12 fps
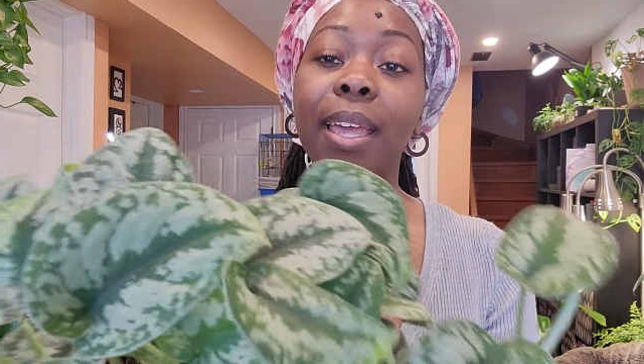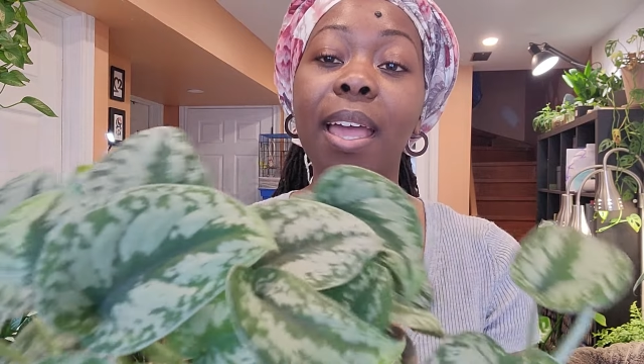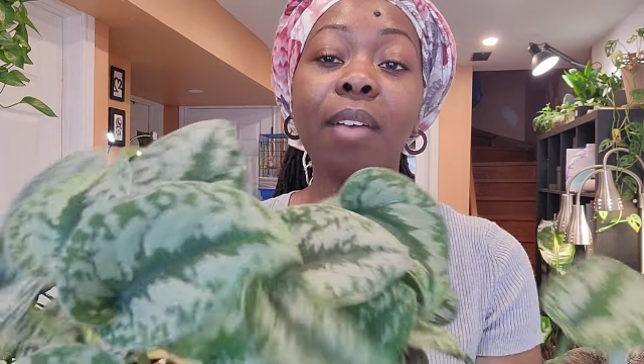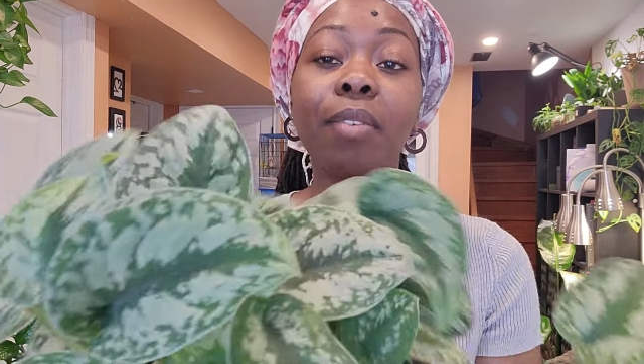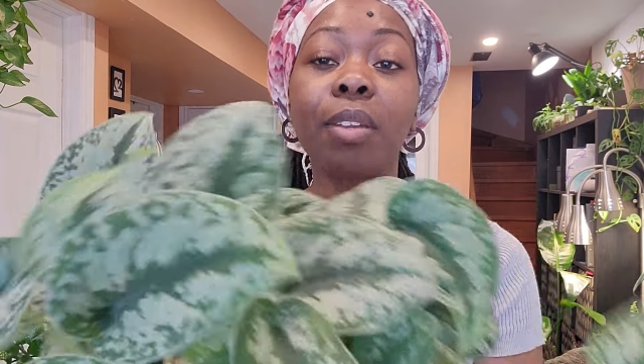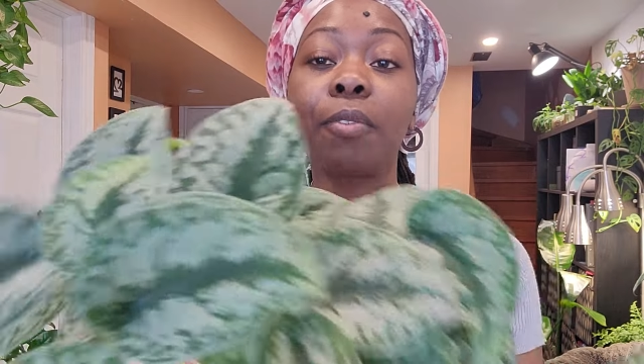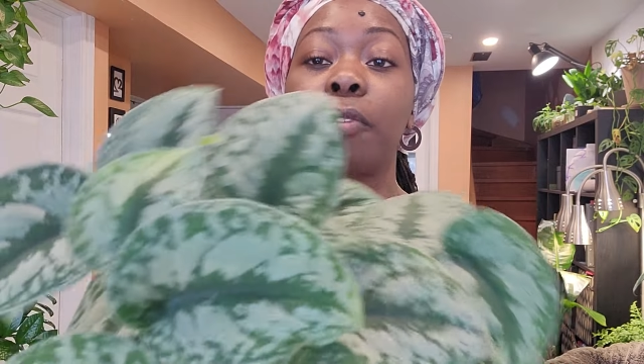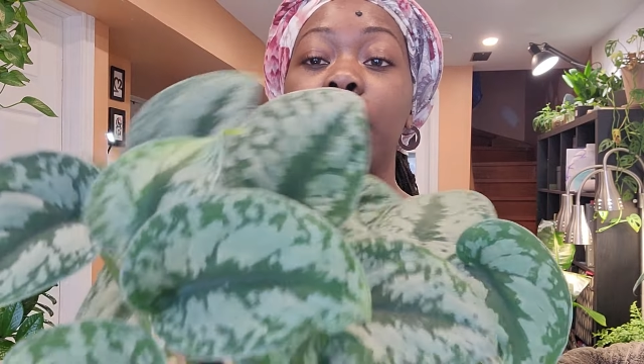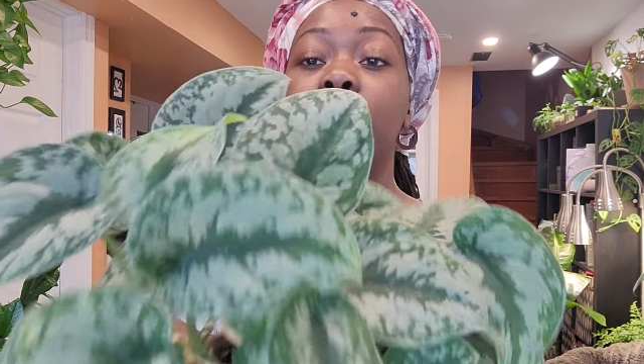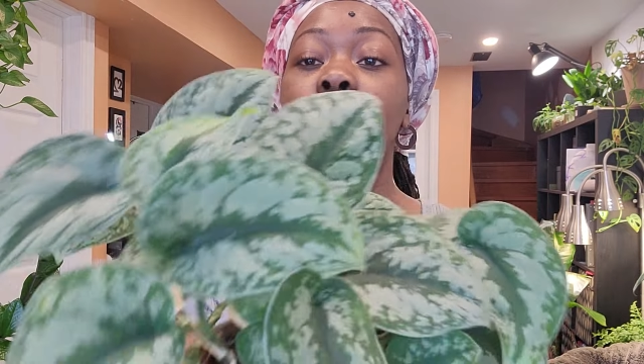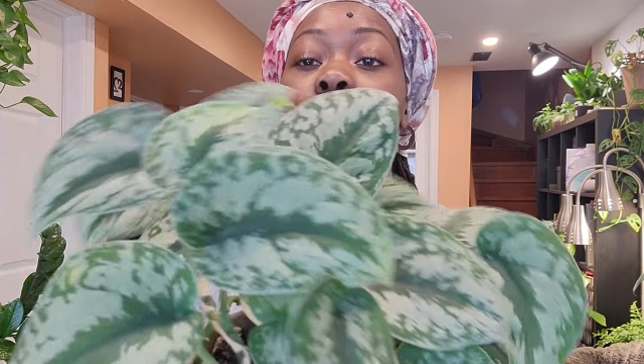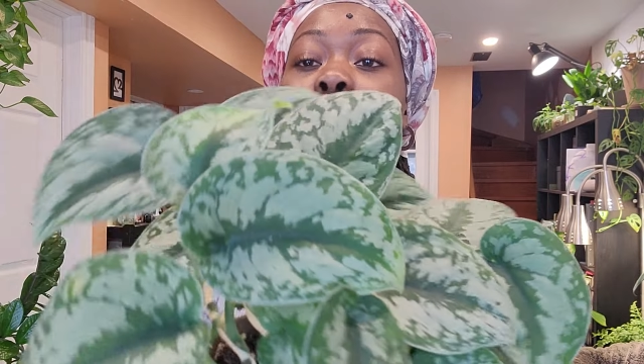I have it in
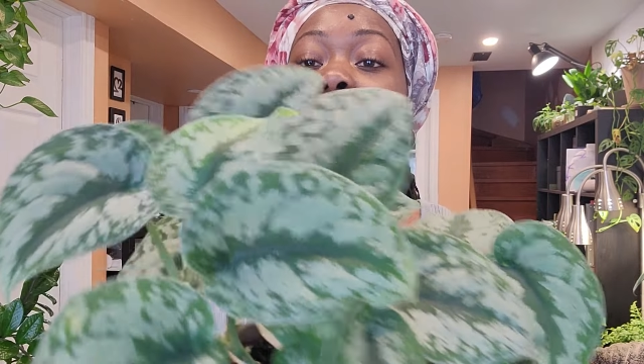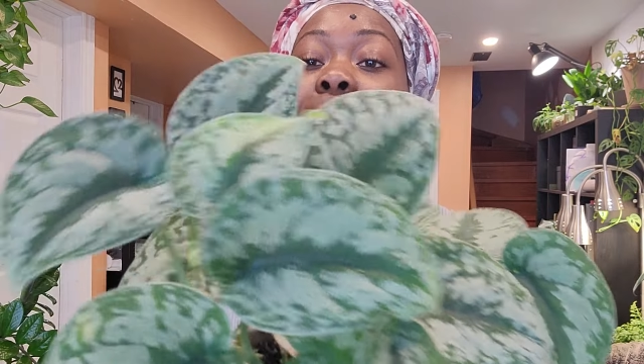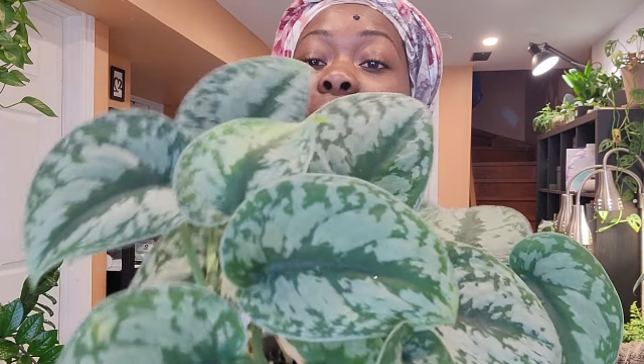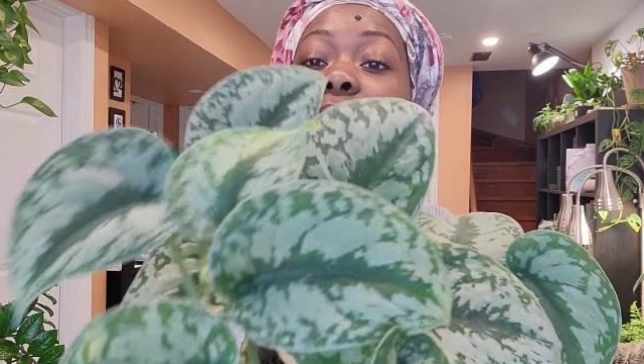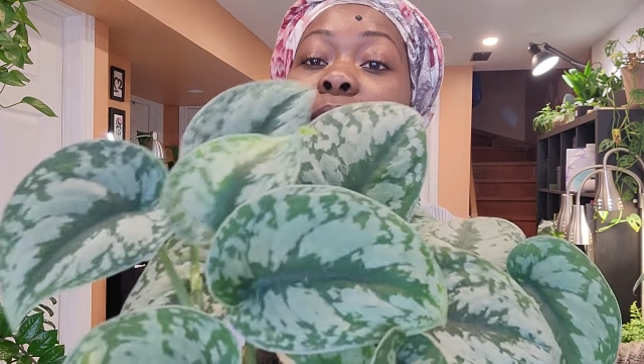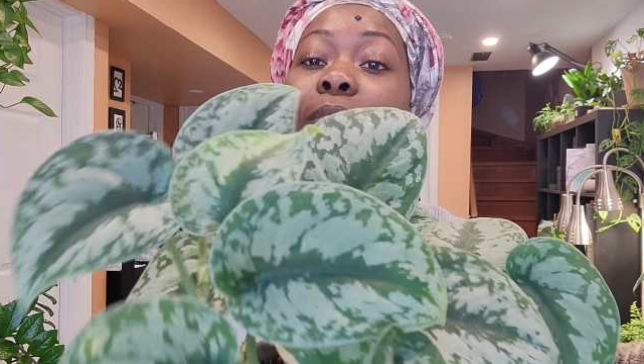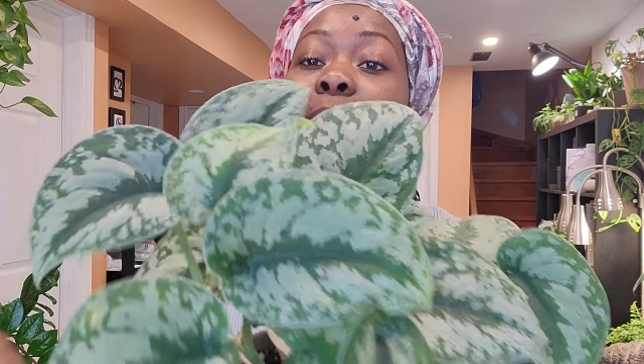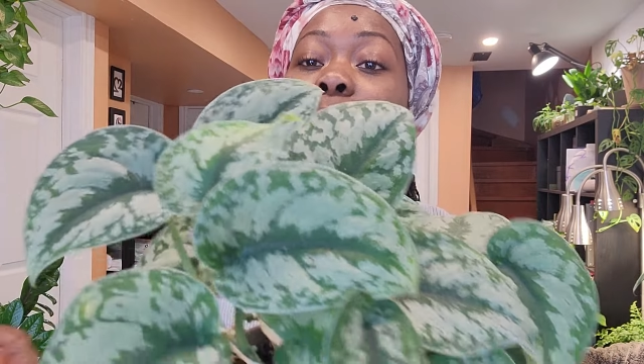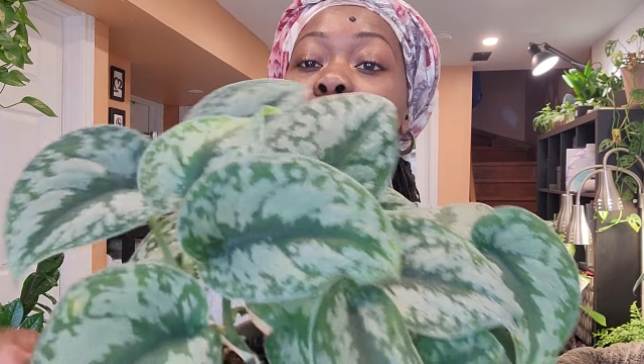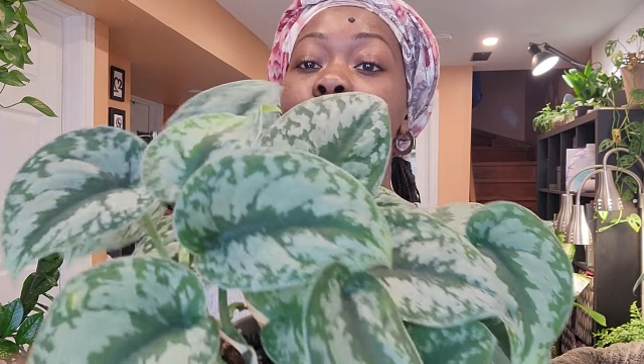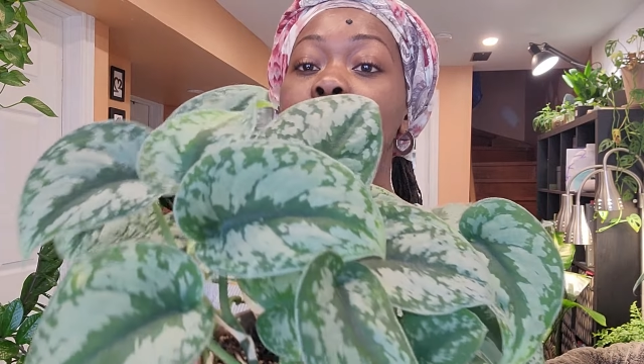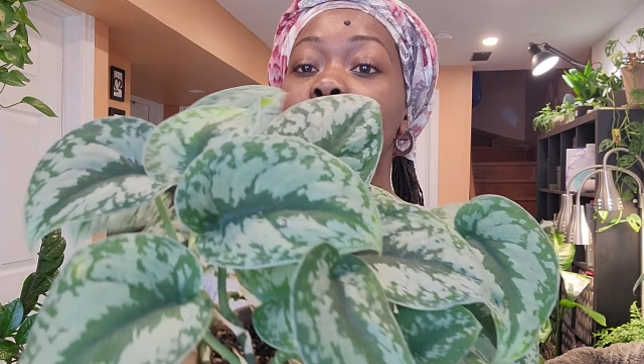front of my TV,
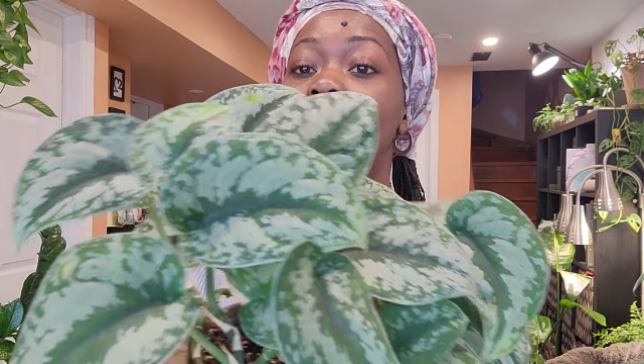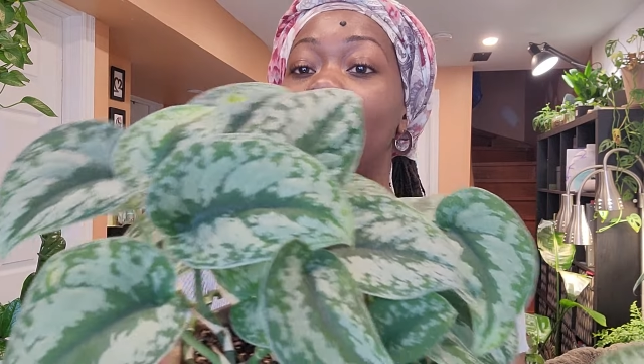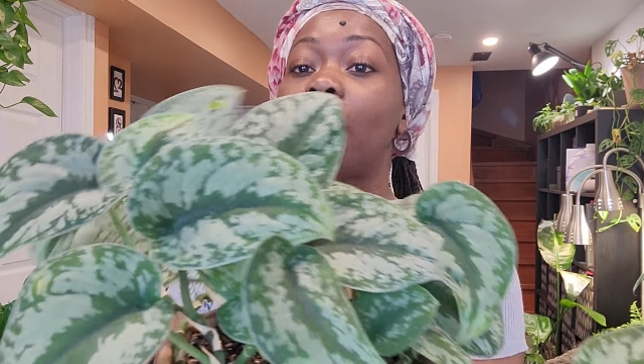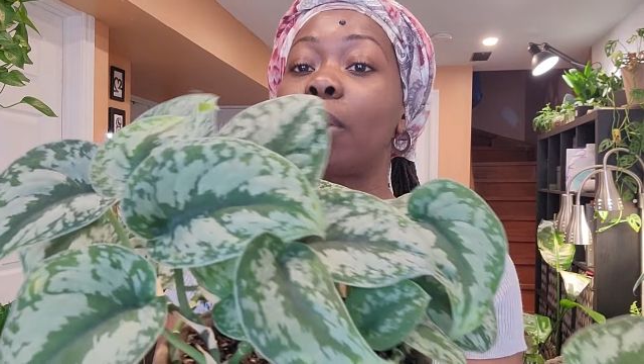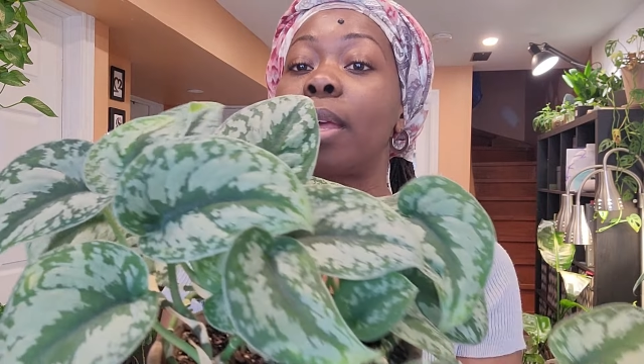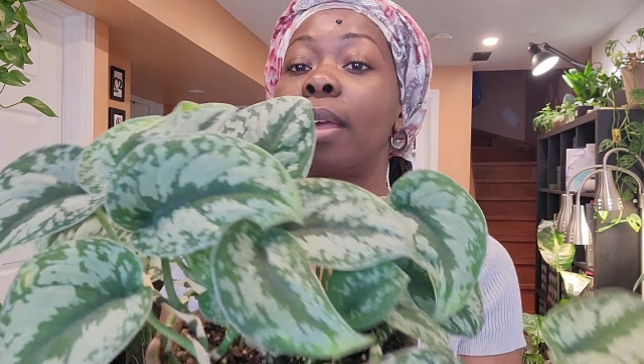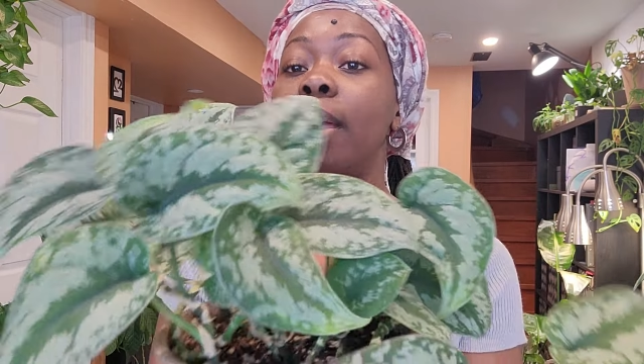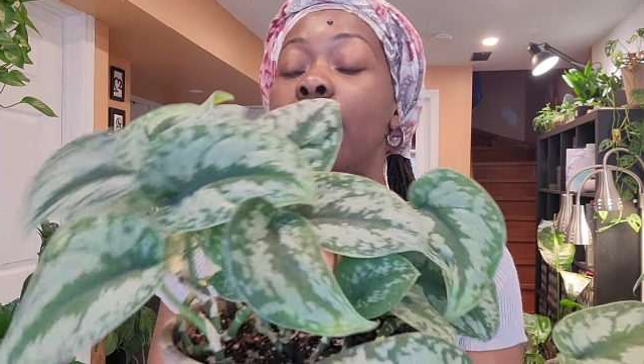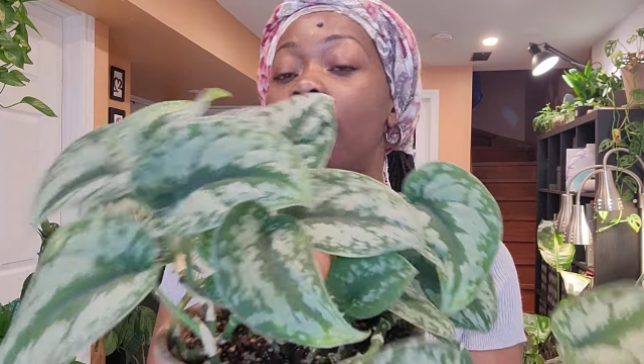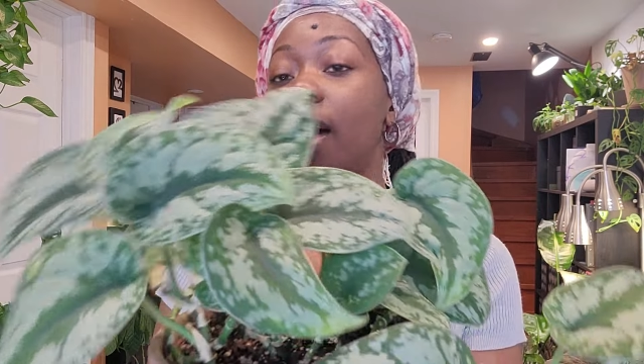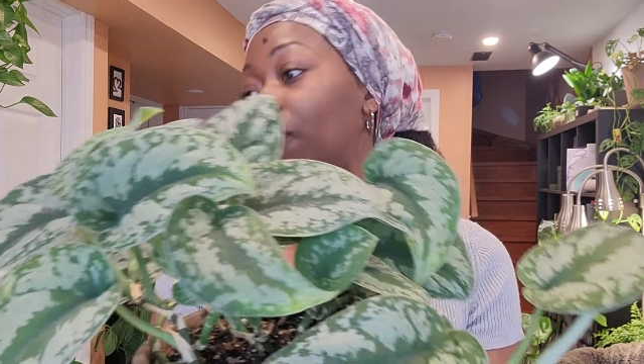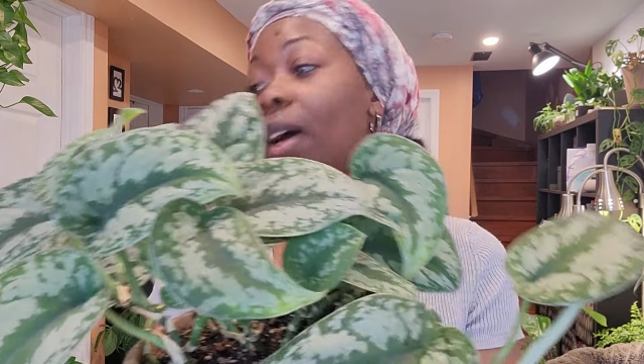which is about
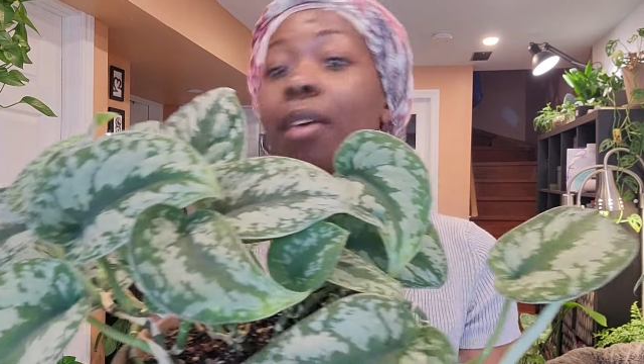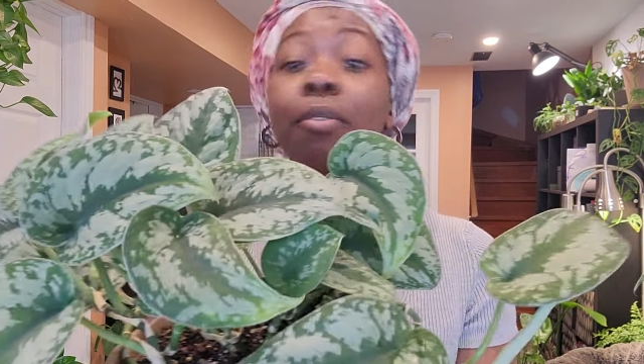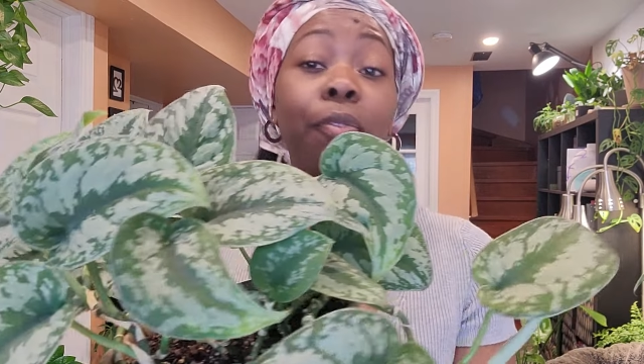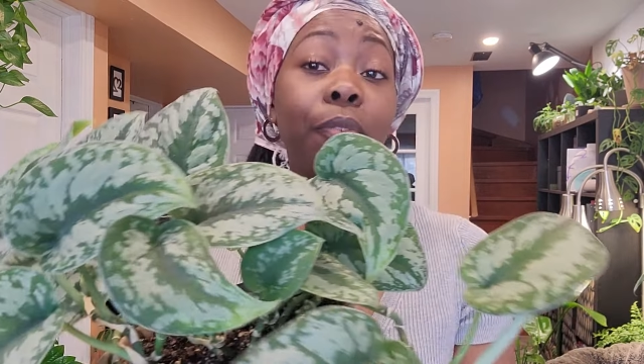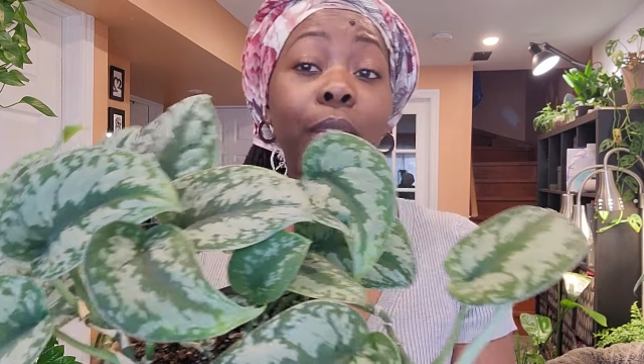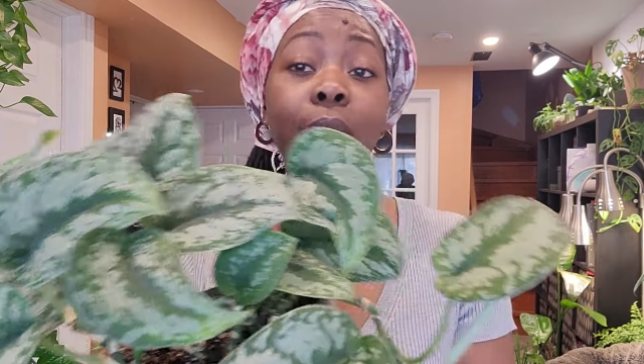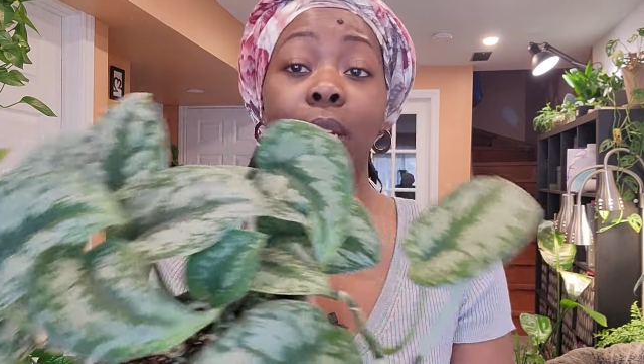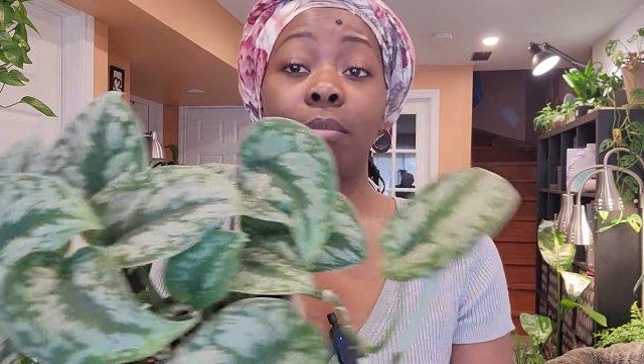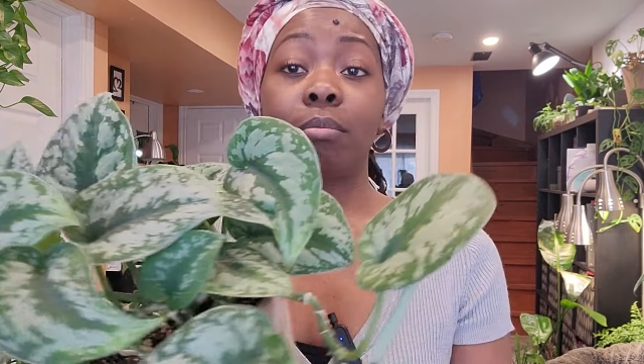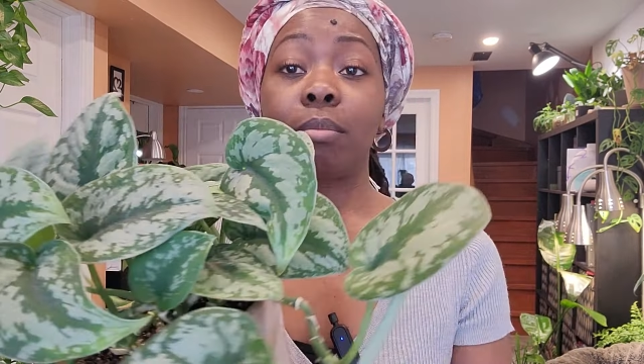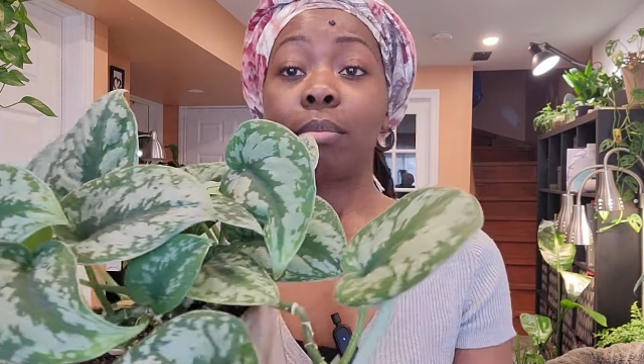5 feet